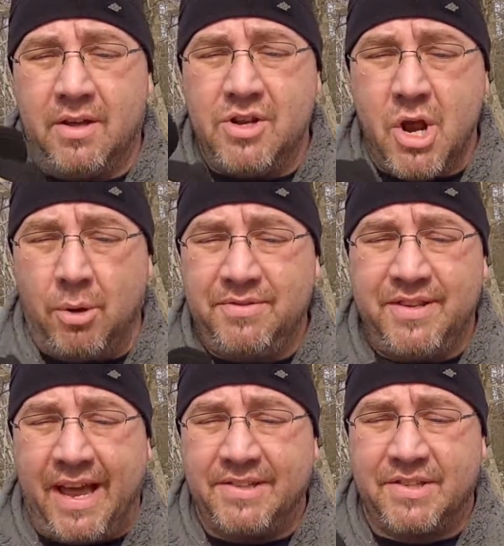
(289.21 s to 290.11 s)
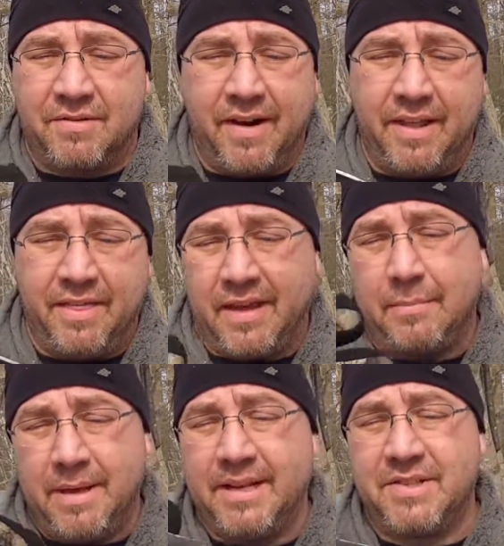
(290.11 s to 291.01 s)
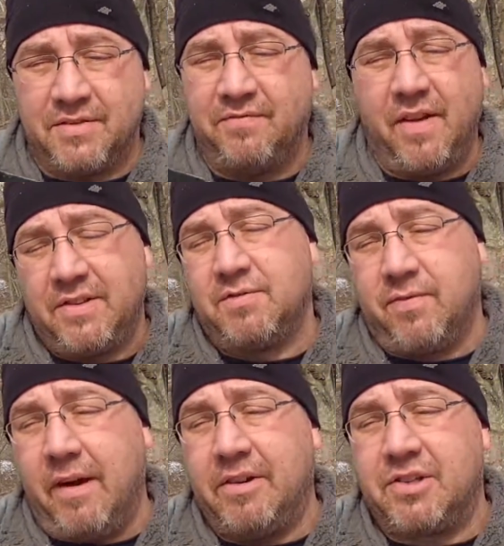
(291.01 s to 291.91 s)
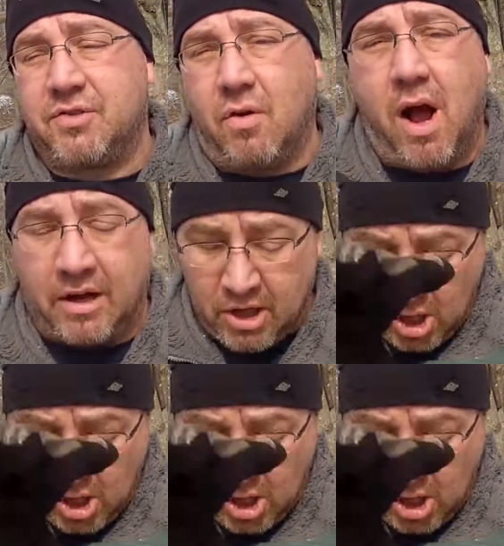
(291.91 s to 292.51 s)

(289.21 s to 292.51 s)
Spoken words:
No dents or anything. I mean, it's very strong.